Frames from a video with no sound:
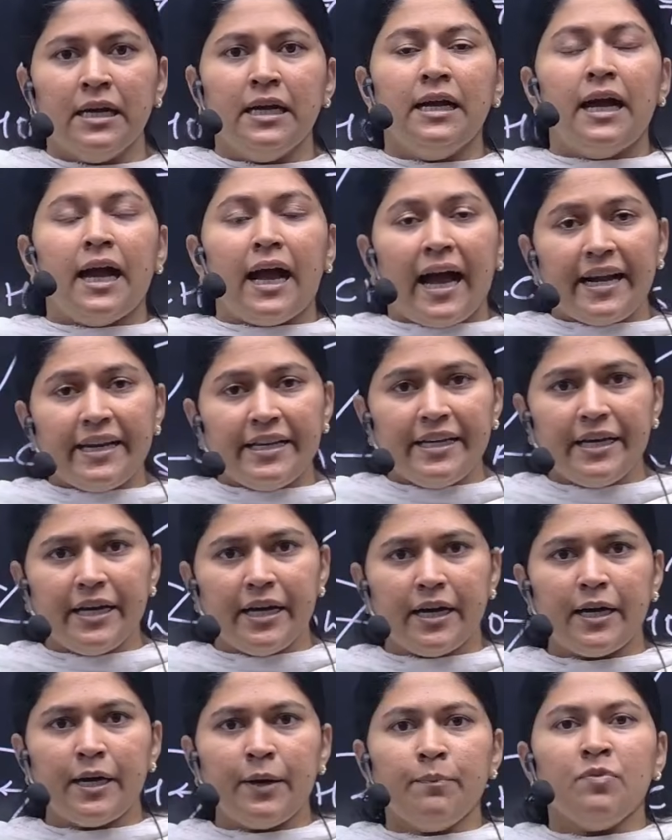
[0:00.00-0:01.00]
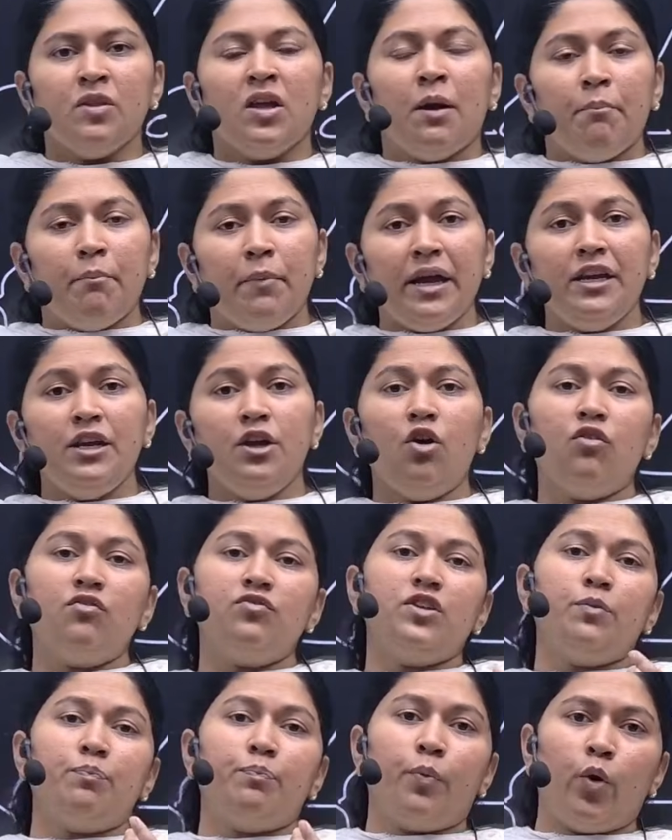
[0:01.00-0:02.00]
and here many of the
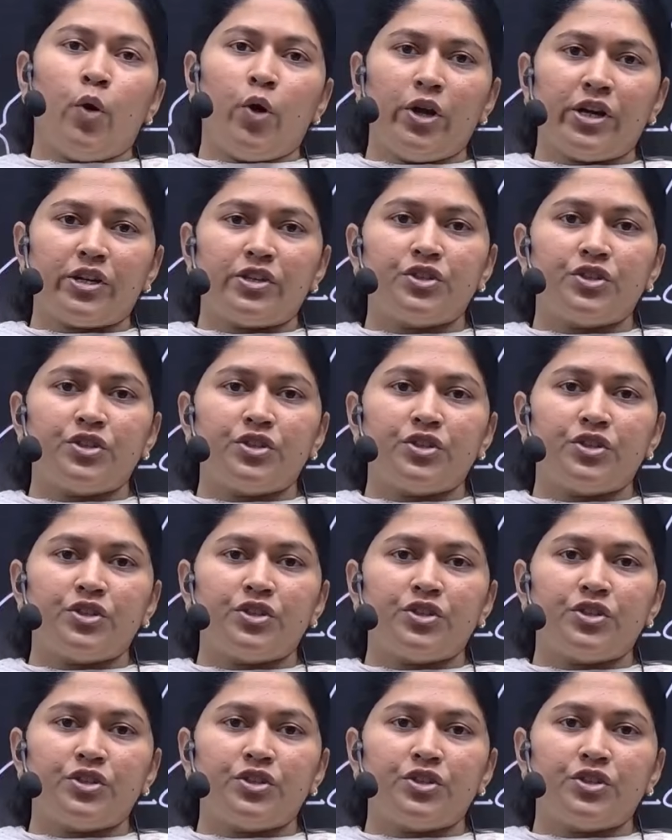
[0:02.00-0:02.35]
poets